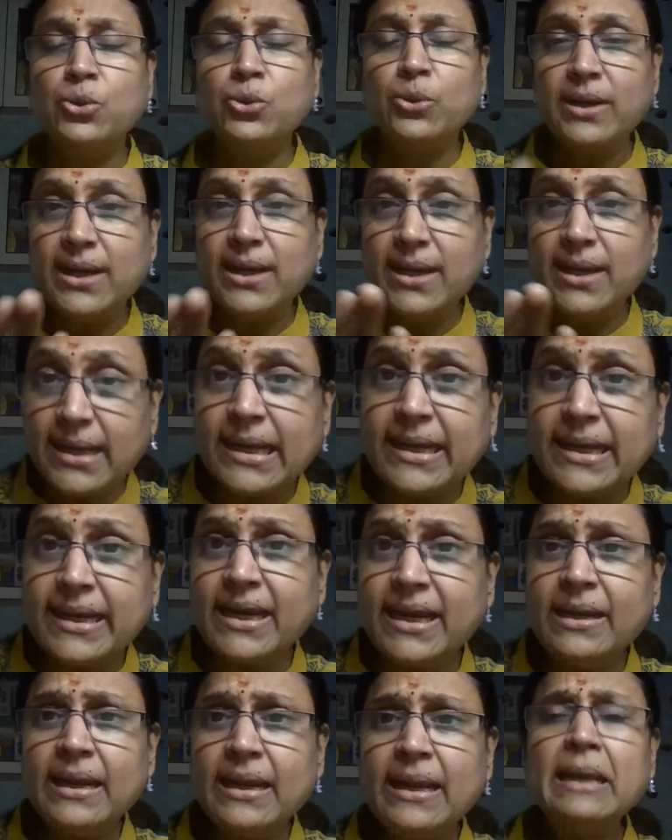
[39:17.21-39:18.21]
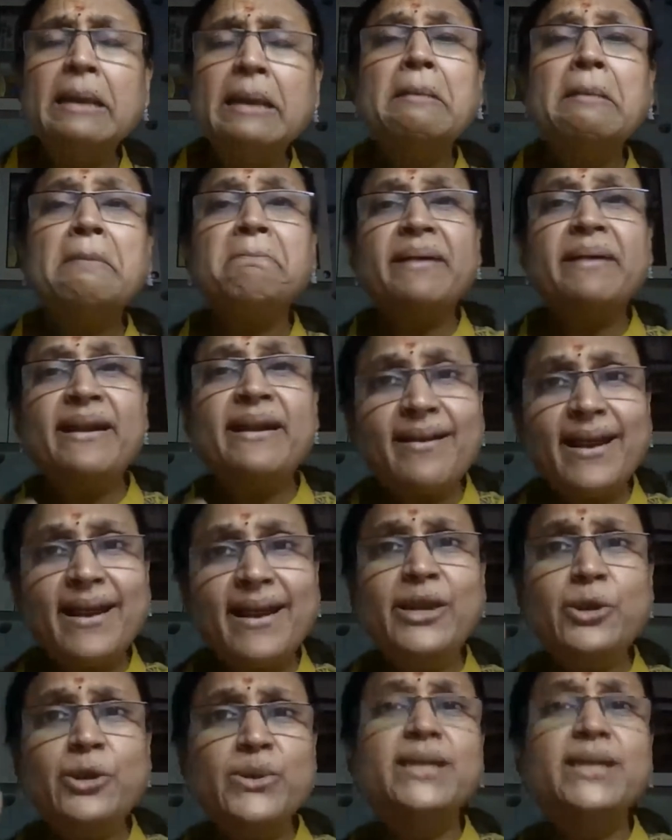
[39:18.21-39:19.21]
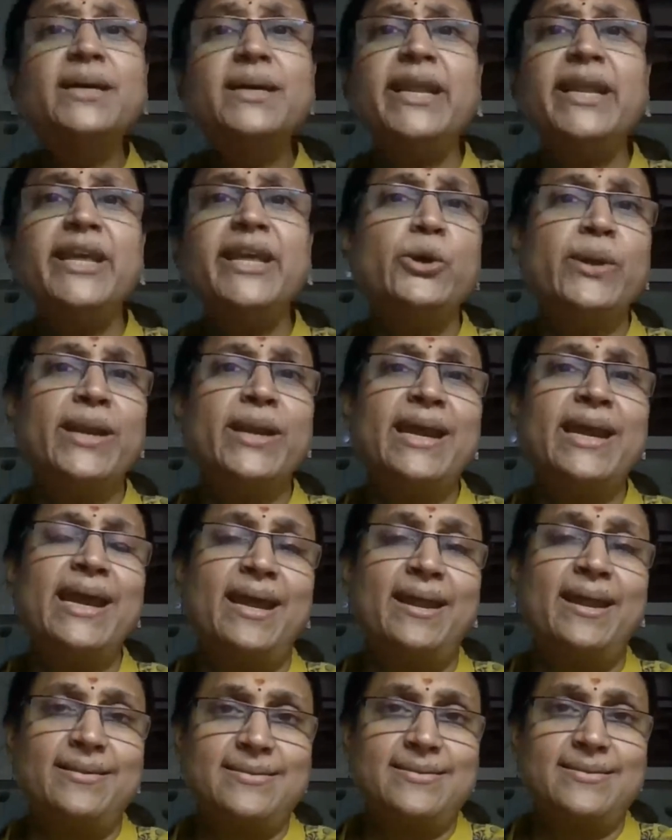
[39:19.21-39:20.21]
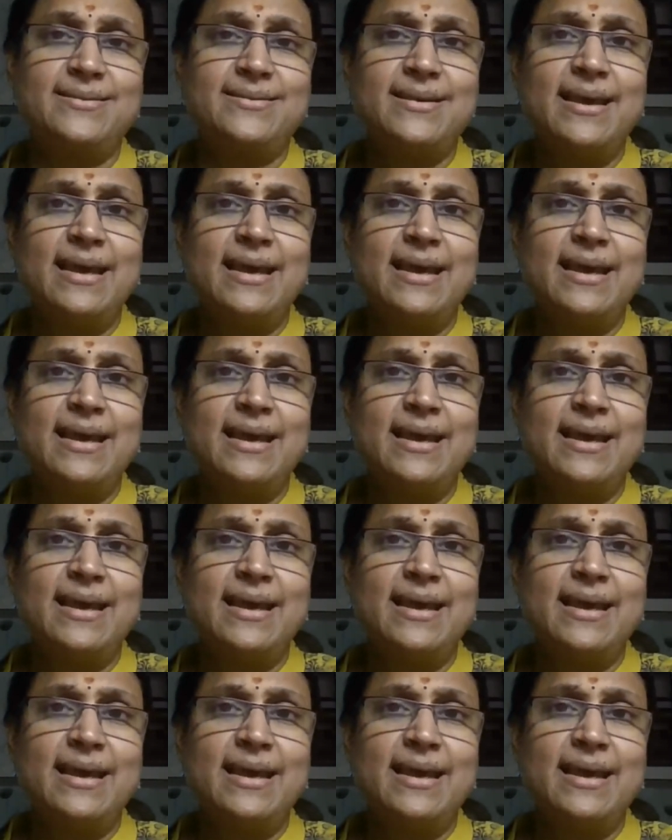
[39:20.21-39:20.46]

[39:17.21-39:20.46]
You learn it, but try to dirty your hands.